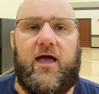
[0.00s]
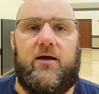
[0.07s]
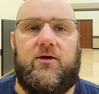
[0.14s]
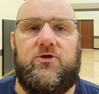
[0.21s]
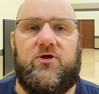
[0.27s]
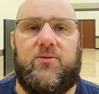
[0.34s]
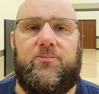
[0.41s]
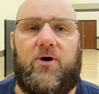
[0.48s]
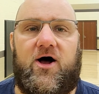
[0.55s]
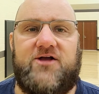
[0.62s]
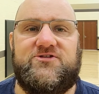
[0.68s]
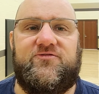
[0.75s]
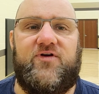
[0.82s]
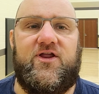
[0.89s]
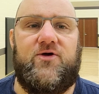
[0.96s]
You can
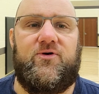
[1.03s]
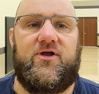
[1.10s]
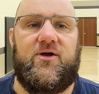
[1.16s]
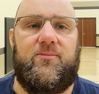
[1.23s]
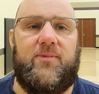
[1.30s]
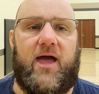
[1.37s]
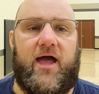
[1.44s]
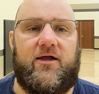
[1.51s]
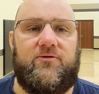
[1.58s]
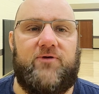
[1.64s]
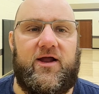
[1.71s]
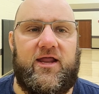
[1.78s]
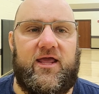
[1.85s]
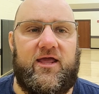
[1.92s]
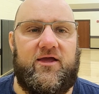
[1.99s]
pause the video and come back.
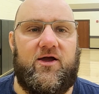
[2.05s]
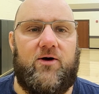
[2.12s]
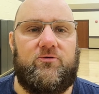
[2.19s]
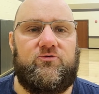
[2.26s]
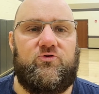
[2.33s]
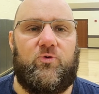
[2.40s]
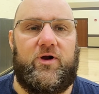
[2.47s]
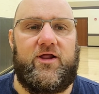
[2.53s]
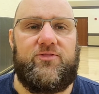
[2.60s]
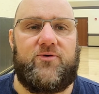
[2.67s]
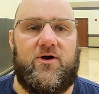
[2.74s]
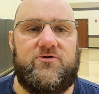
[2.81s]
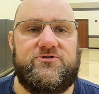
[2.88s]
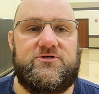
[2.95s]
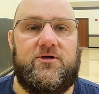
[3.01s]
Ready, go, 20
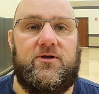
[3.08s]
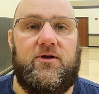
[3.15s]
throws.